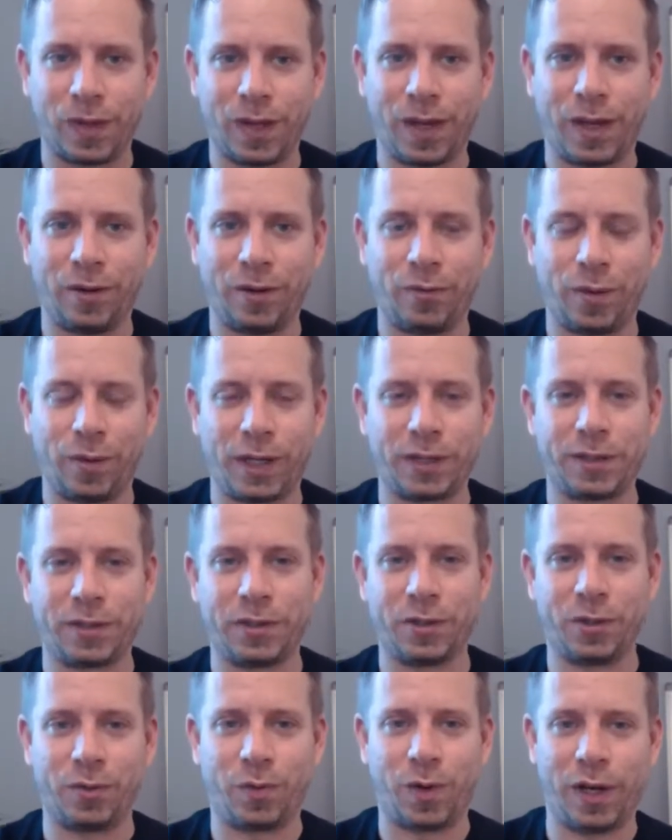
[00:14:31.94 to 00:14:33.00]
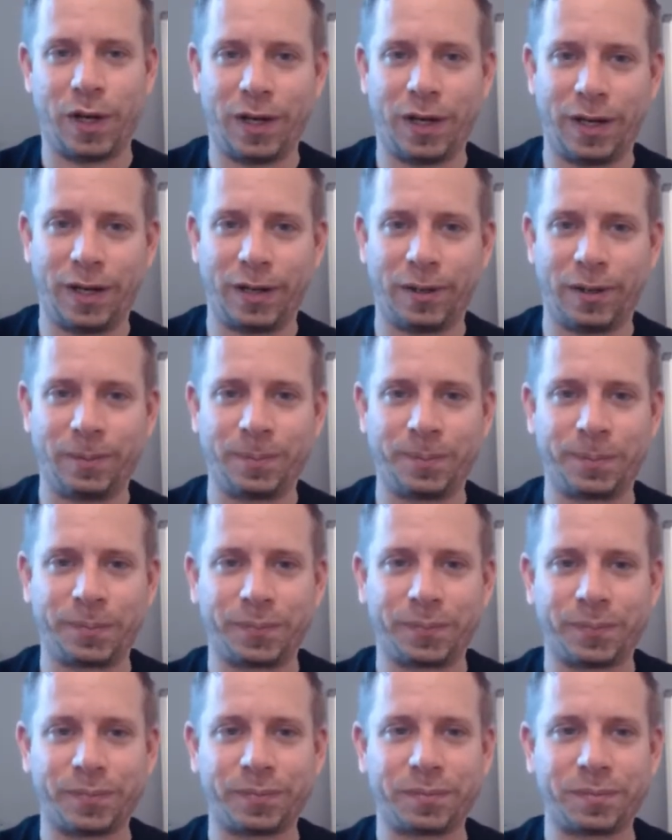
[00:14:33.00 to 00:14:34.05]
And rest your right leg.
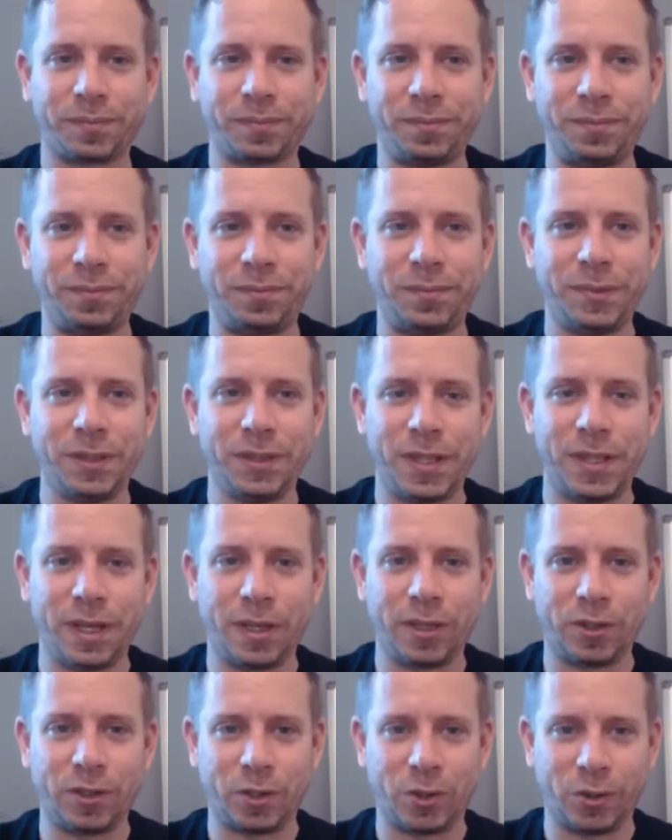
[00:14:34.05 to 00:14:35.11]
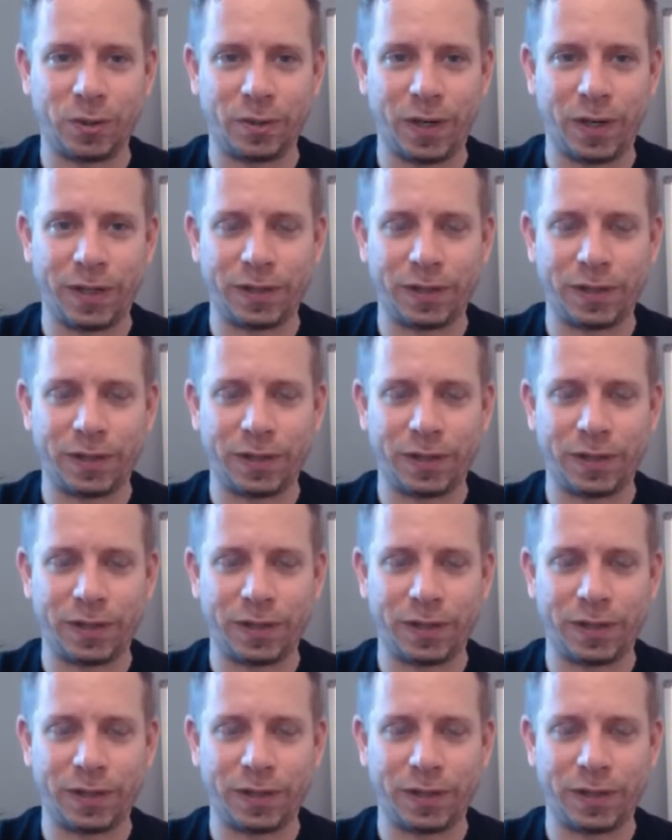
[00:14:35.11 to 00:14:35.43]
Take a short